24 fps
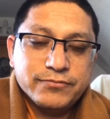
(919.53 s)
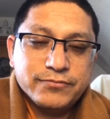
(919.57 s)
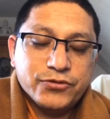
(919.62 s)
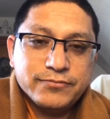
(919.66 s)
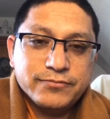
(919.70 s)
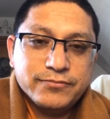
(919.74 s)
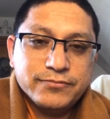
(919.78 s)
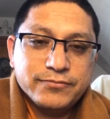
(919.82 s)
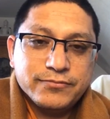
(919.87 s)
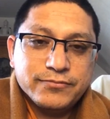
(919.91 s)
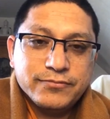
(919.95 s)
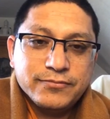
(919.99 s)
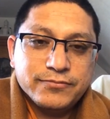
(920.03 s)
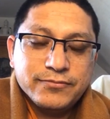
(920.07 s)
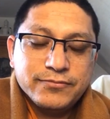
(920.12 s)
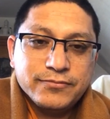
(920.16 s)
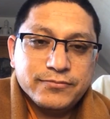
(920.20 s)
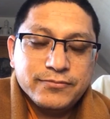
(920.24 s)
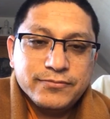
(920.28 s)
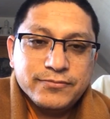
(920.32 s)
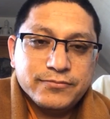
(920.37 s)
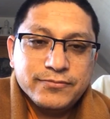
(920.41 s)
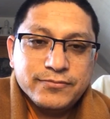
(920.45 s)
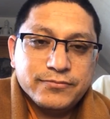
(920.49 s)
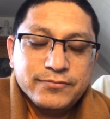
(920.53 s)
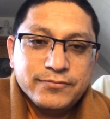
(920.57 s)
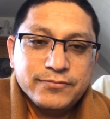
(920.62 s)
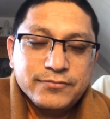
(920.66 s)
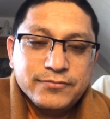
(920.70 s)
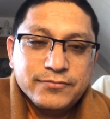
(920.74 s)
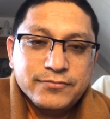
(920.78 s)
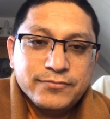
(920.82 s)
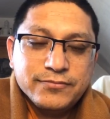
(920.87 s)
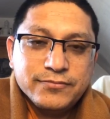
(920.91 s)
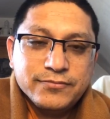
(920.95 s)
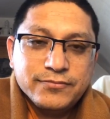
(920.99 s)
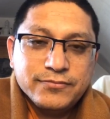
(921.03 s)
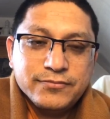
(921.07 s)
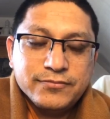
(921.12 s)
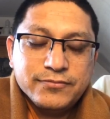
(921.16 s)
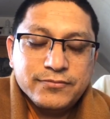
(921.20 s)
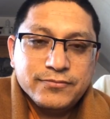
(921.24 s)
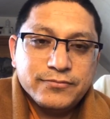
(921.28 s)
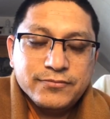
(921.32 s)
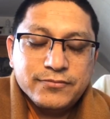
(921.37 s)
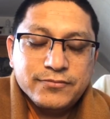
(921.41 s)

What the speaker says: No one is speaking in this clip.